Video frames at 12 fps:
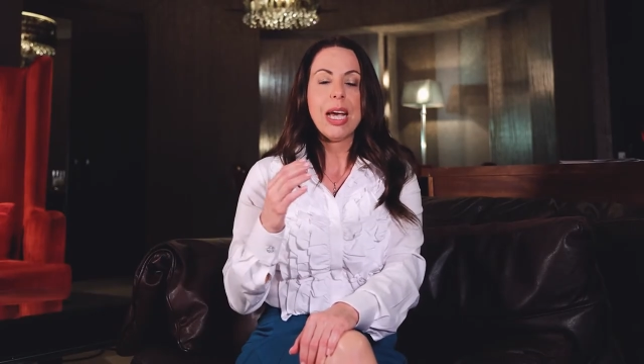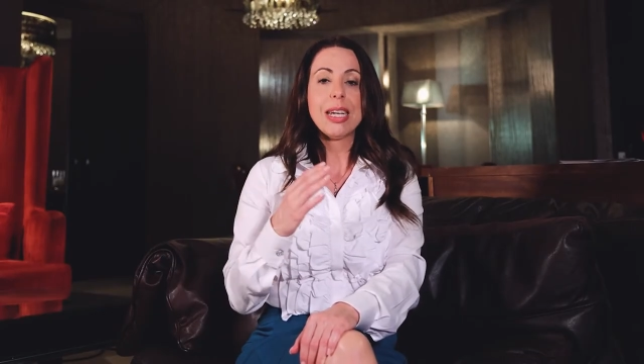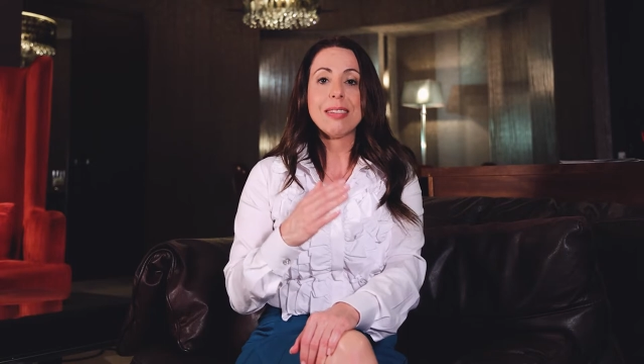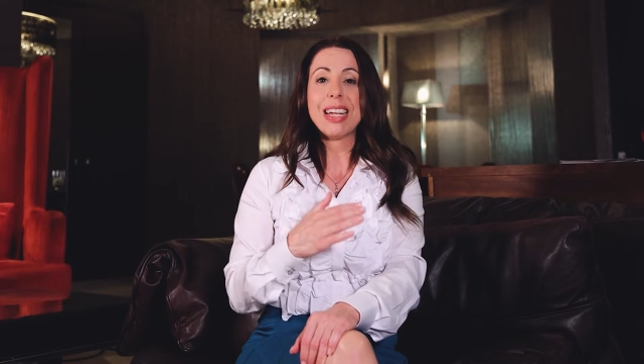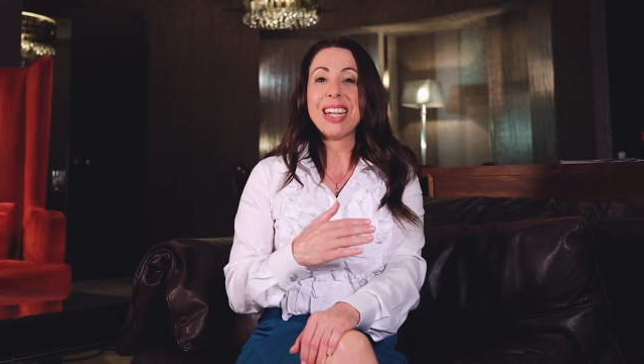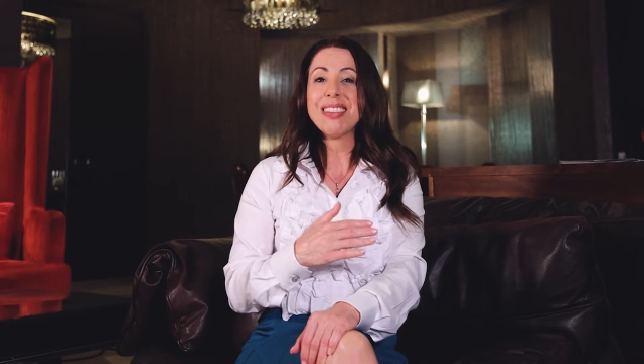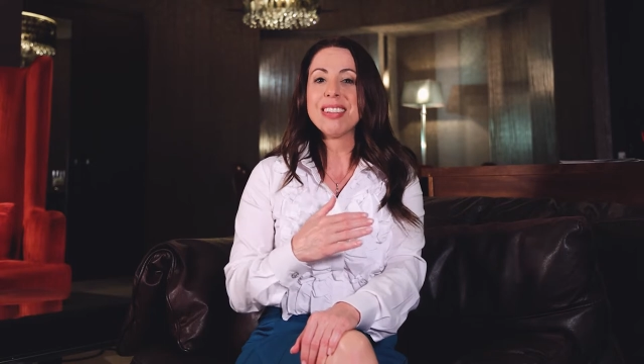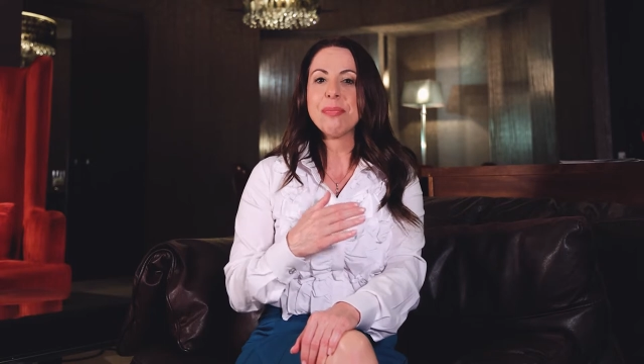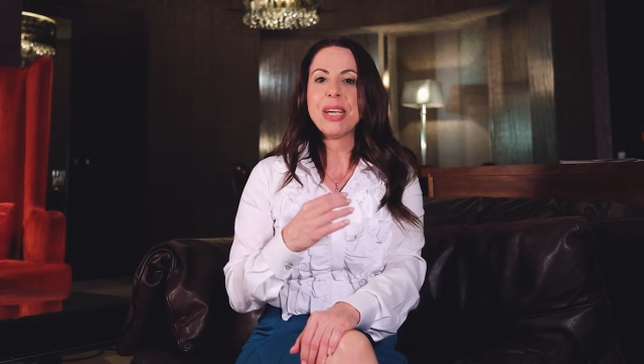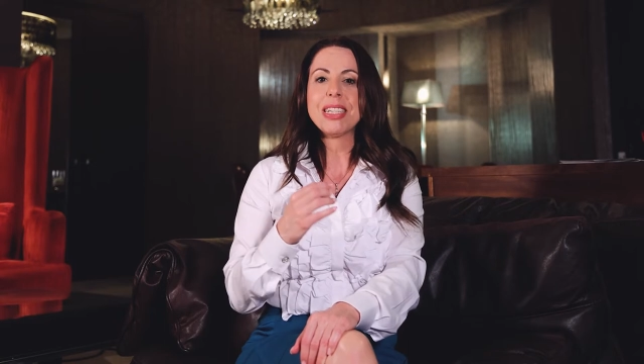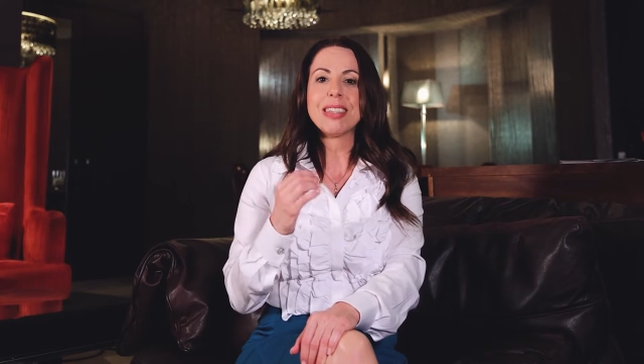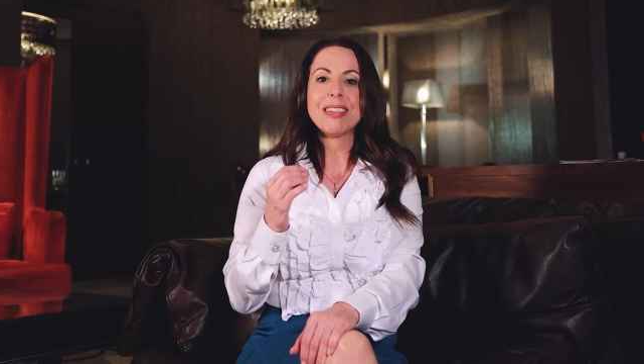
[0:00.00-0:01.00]
and is an
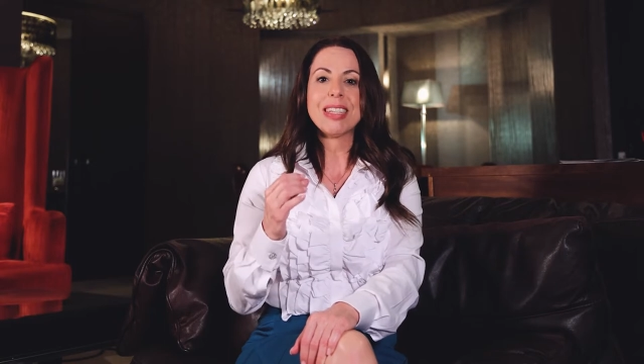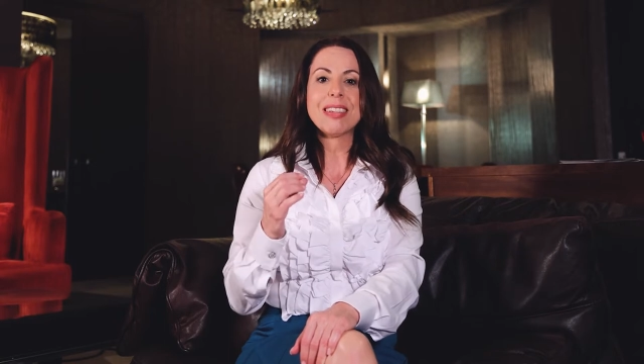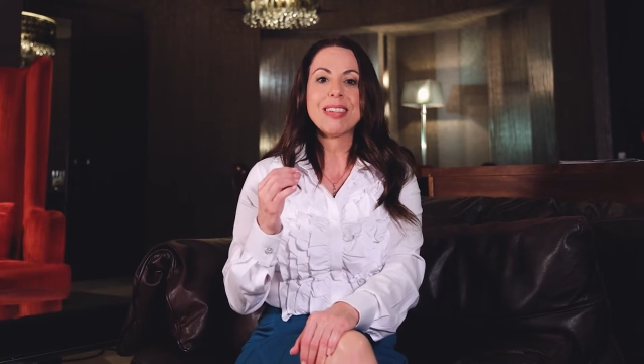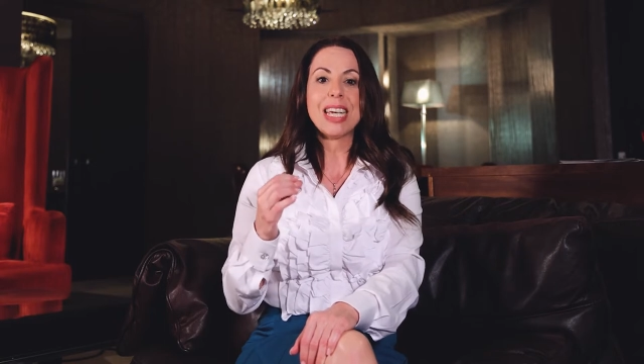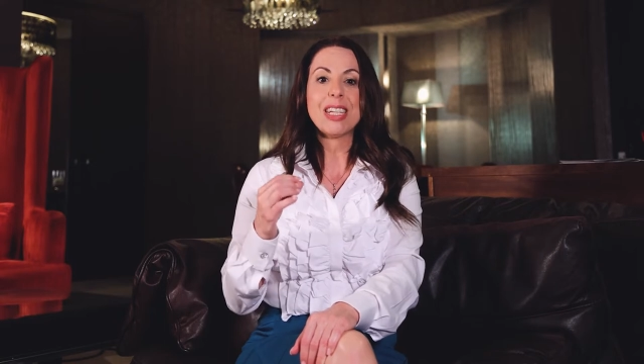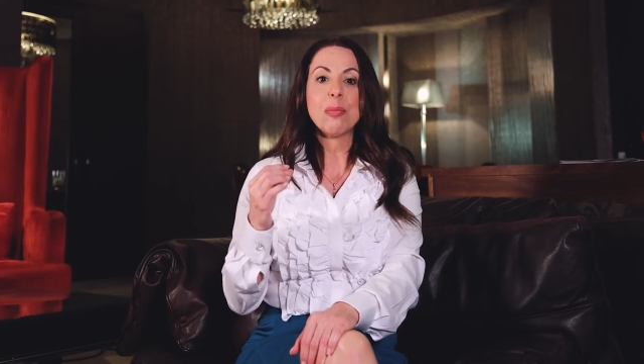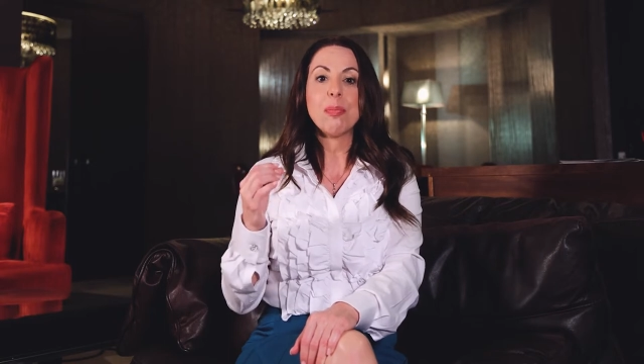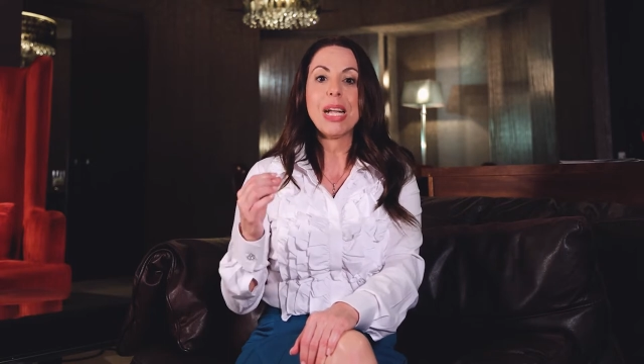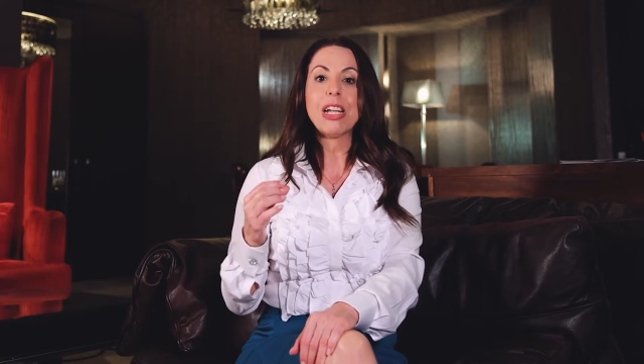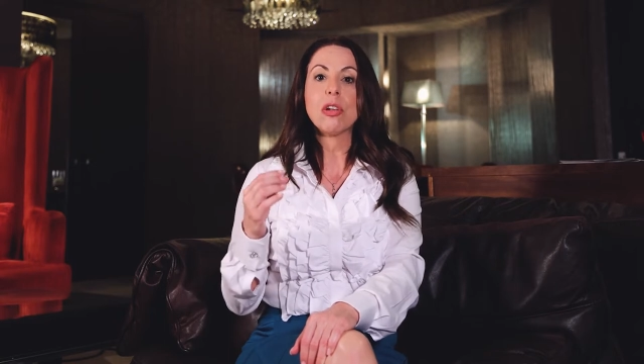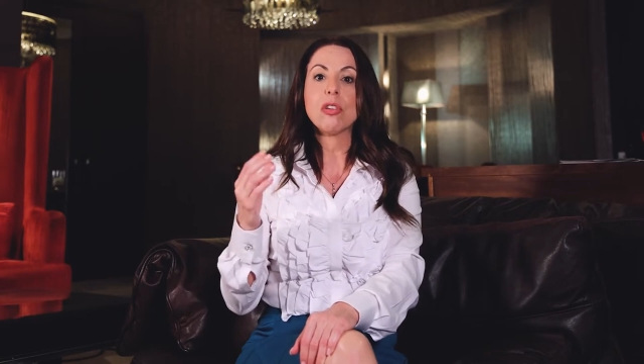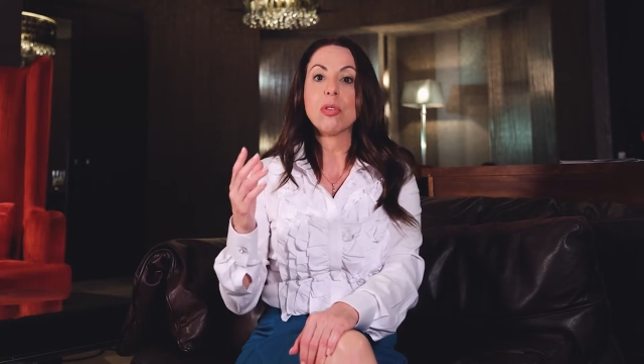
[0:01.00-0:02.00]
estimated 68
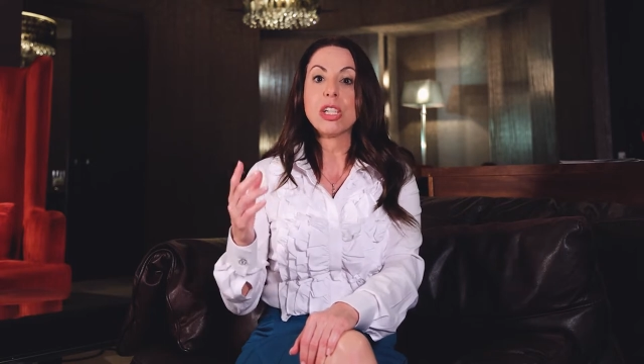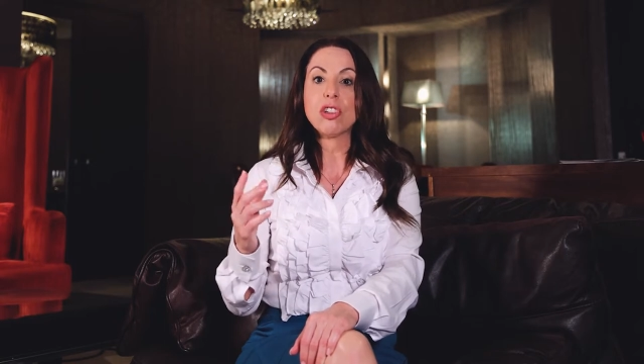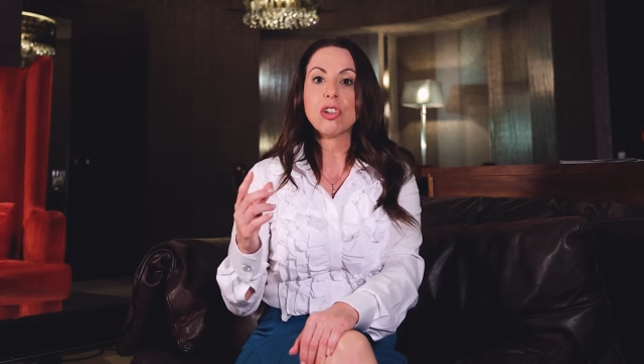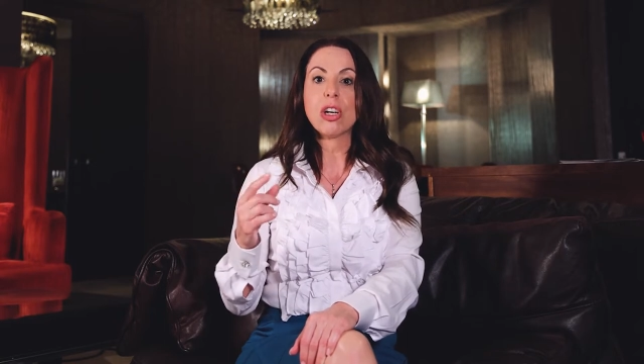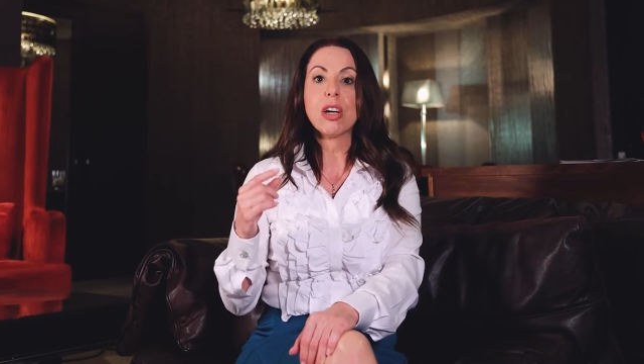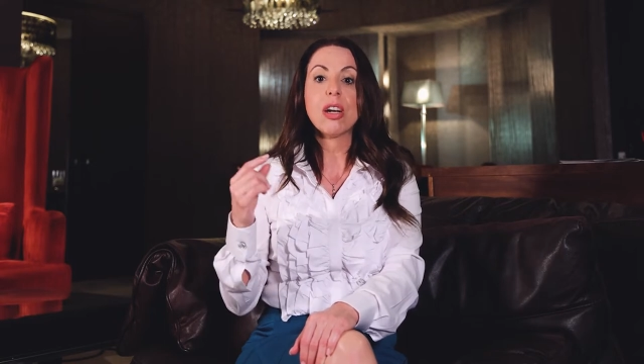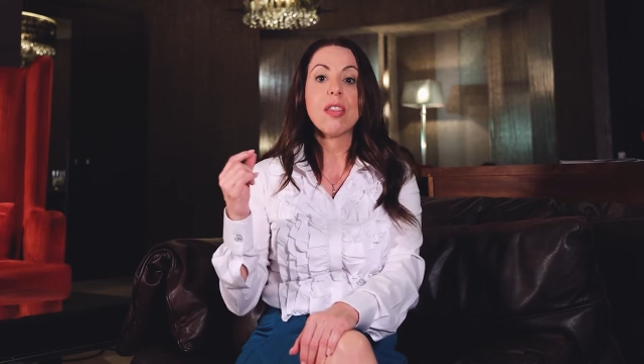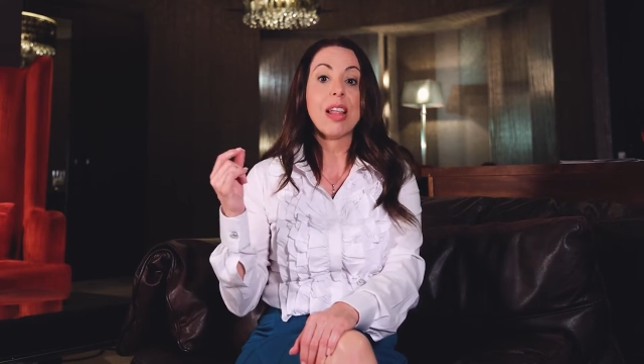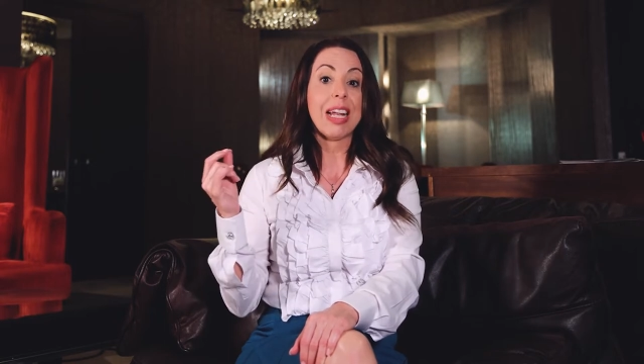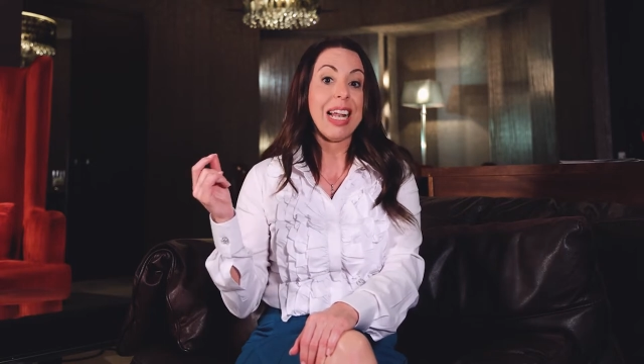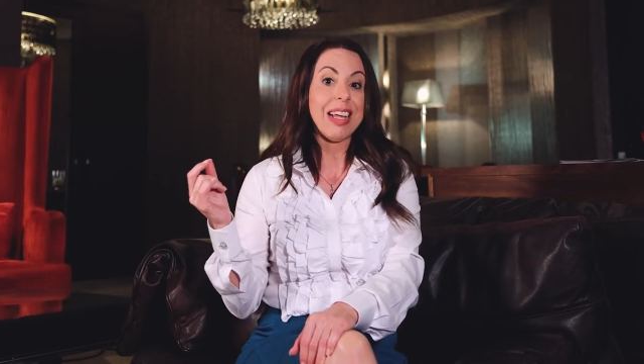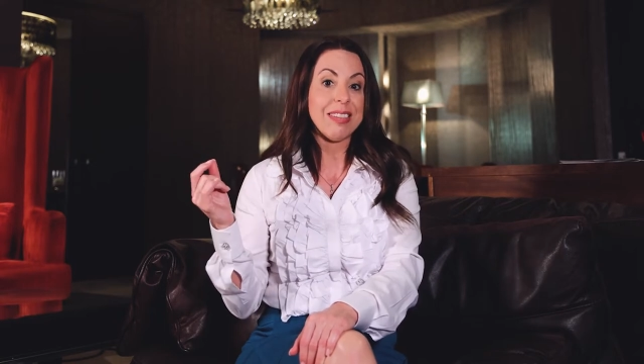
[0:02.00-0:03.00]
billion richer
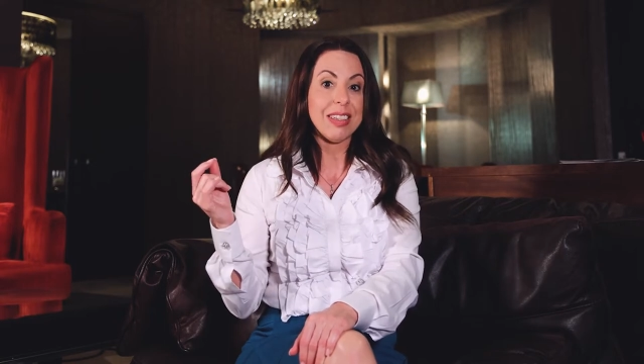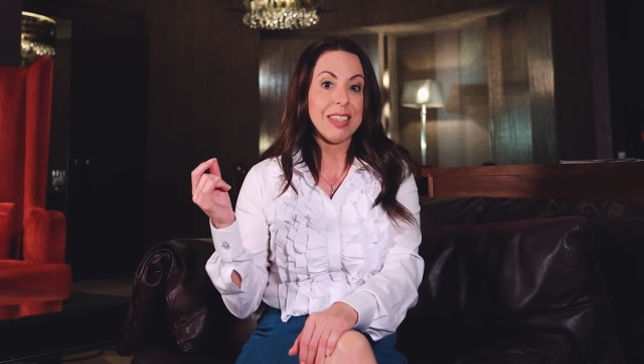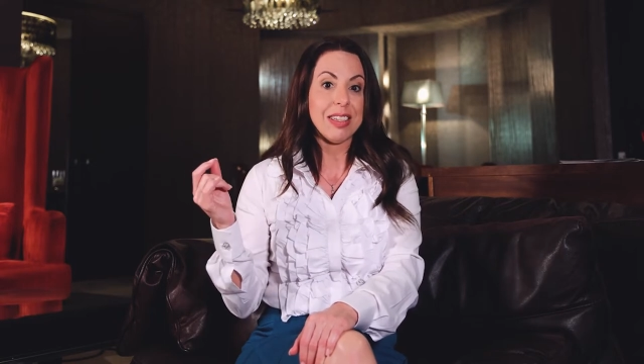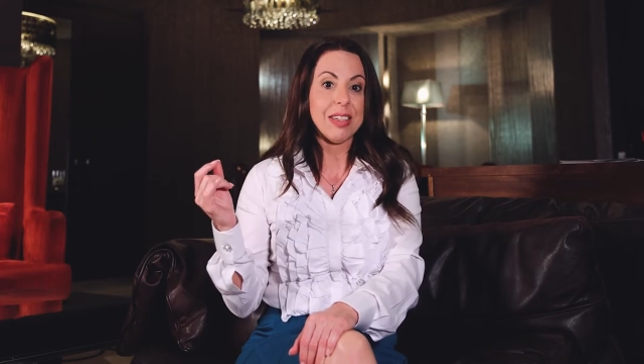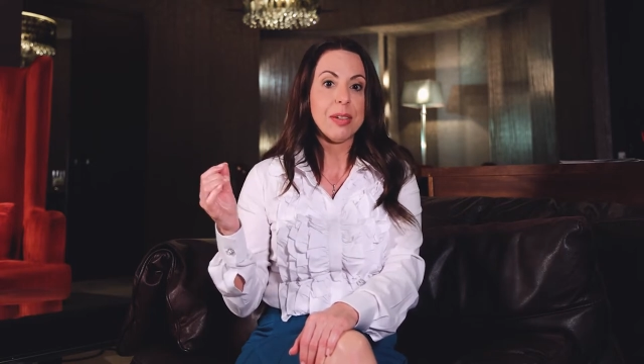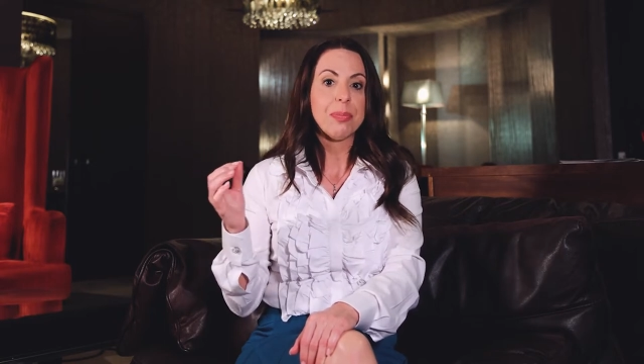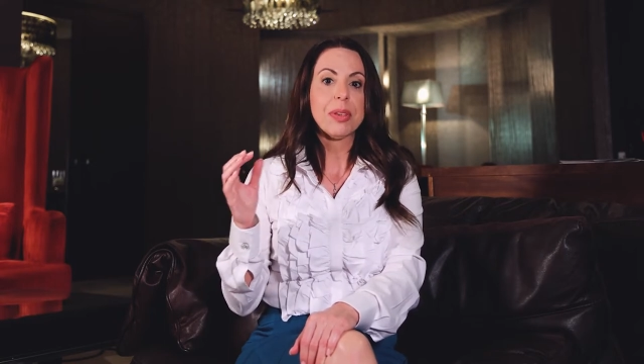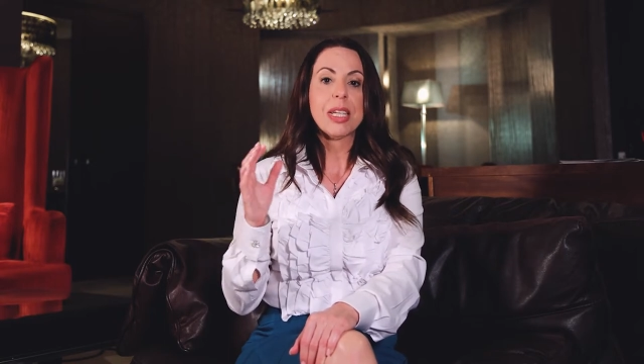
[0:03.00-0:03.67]
than last year.